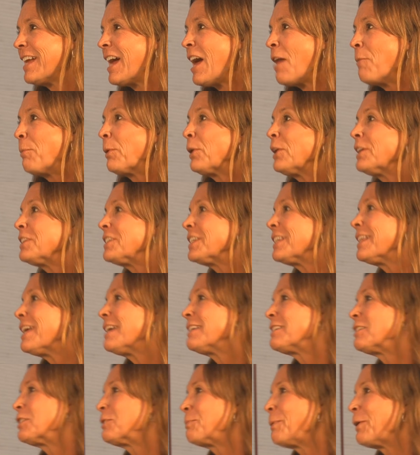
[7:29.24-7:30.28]
I'll bring it to the
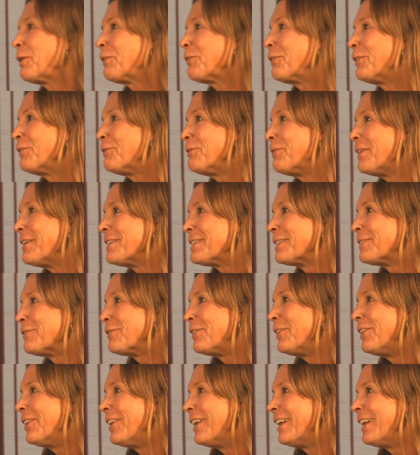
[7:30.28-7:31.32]
Estes Park Film Festival.